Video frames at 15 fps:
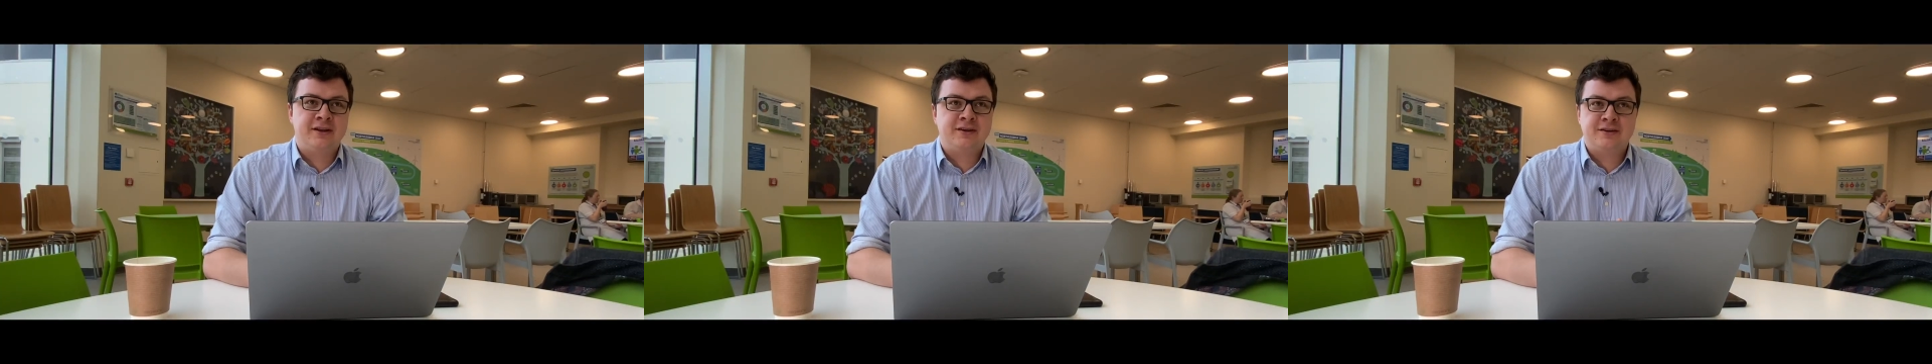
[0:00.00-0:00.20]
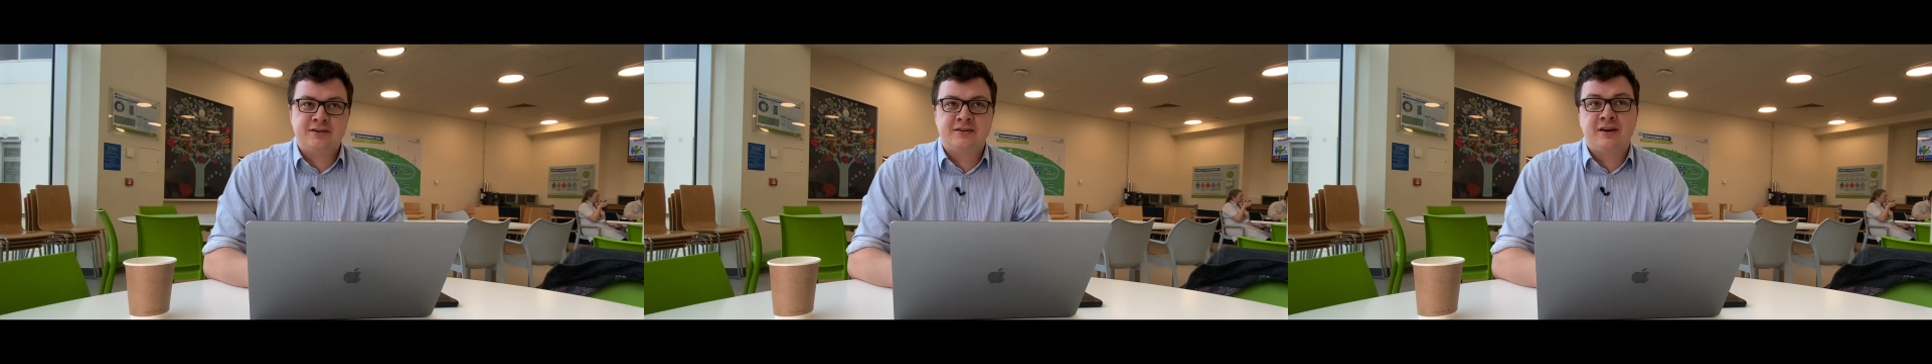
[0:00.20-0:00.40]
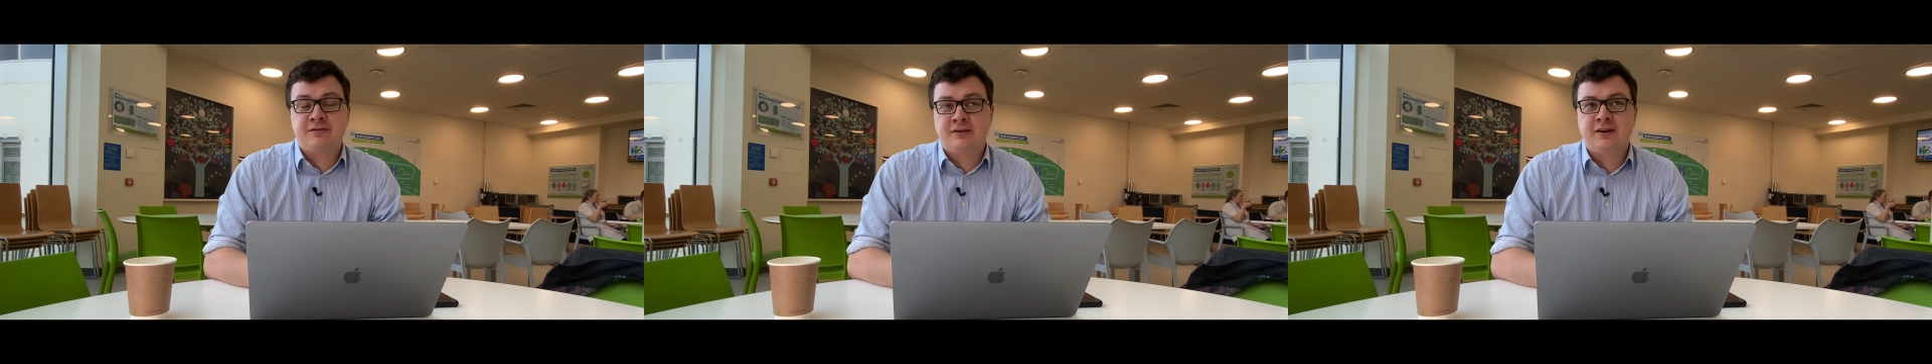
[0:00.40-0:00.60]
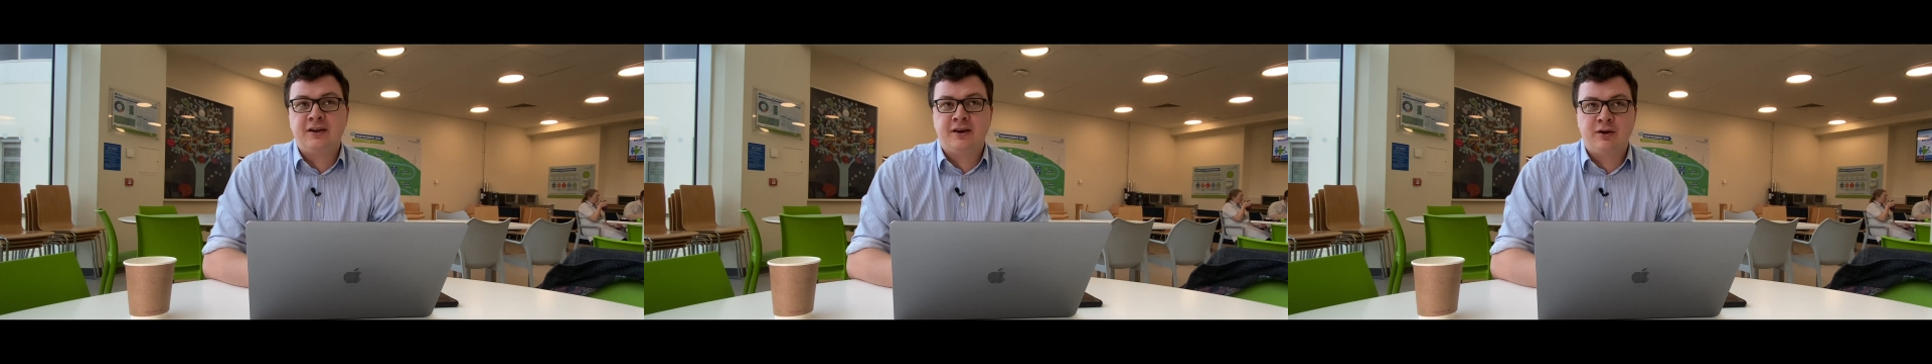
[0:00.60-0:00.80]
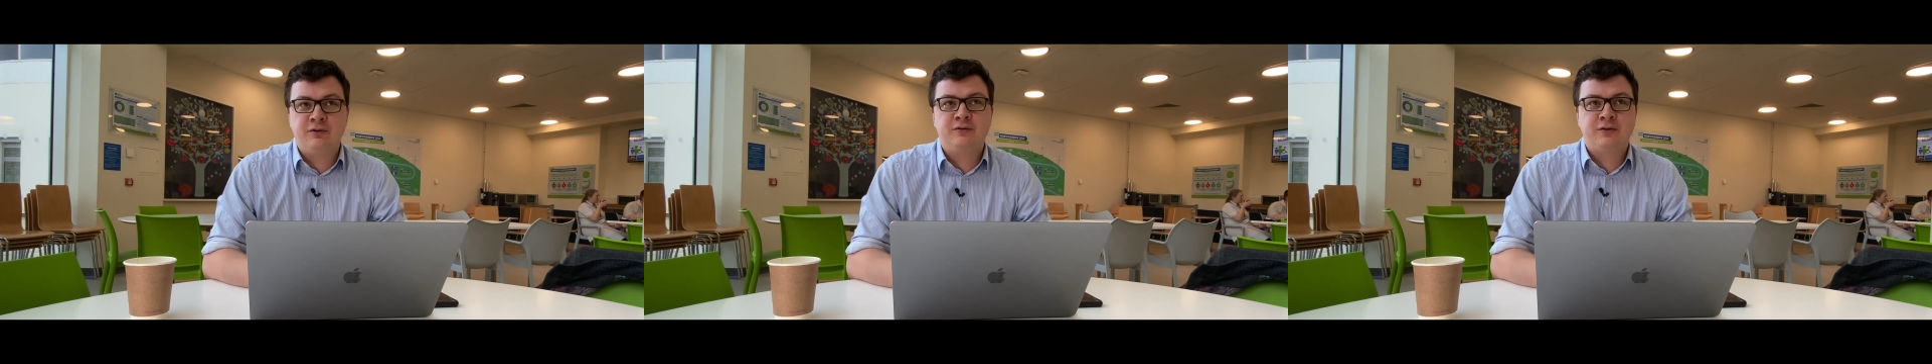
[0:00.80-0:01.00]
then you should
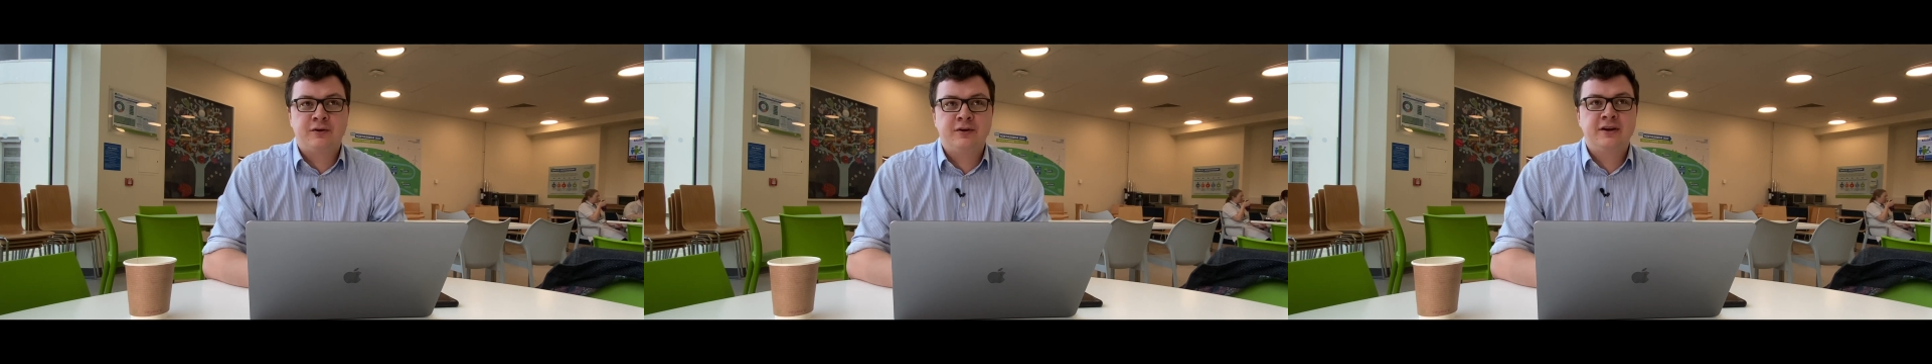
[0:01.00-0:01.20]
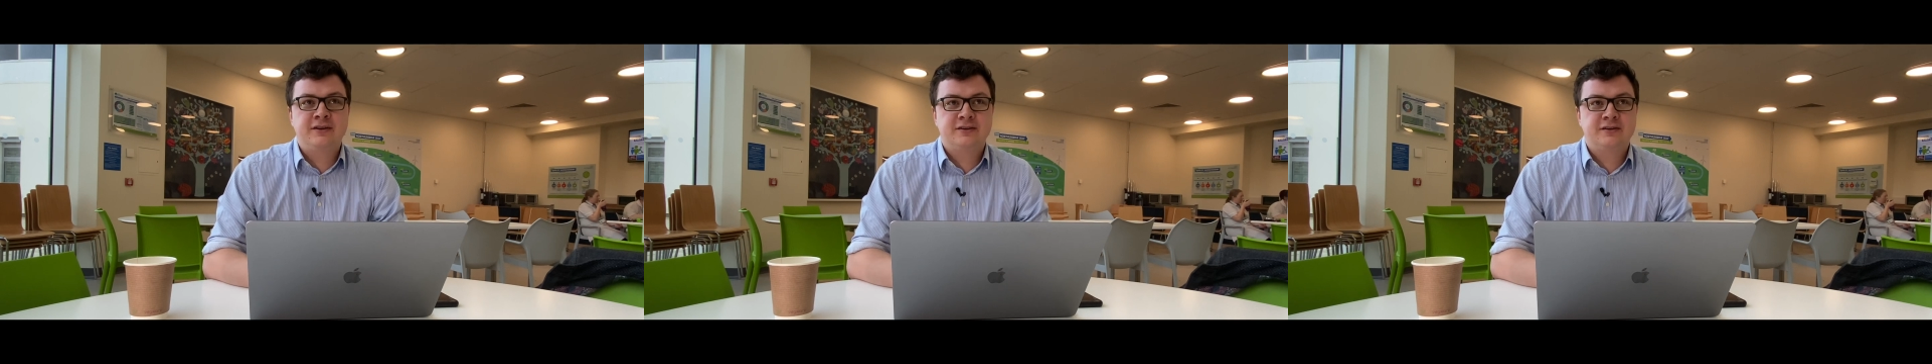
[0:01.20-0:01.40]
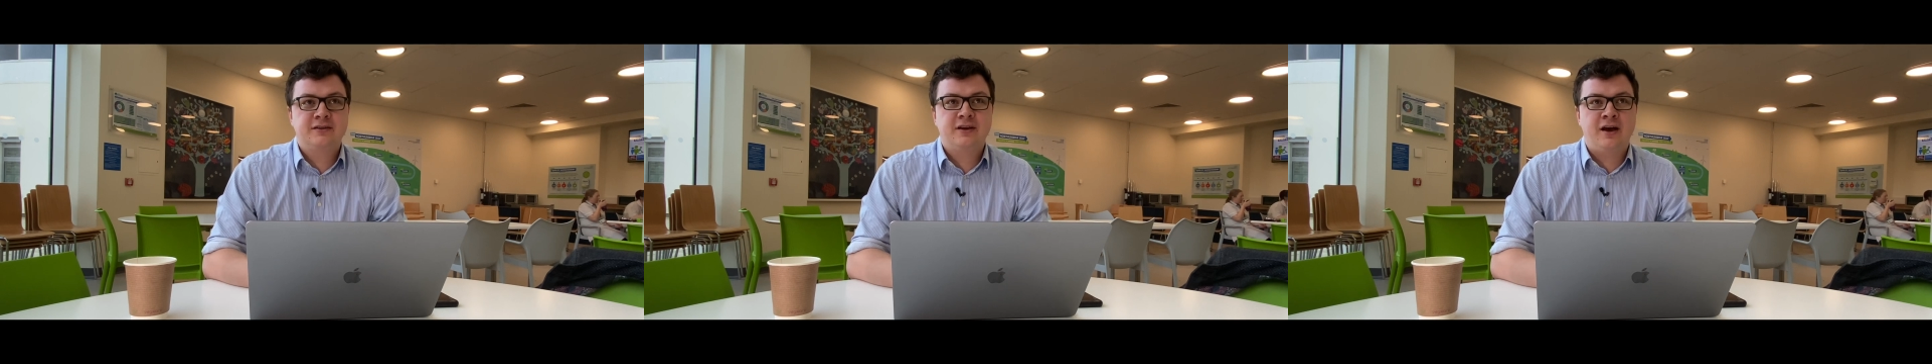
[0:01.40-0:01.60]
definitely go for it.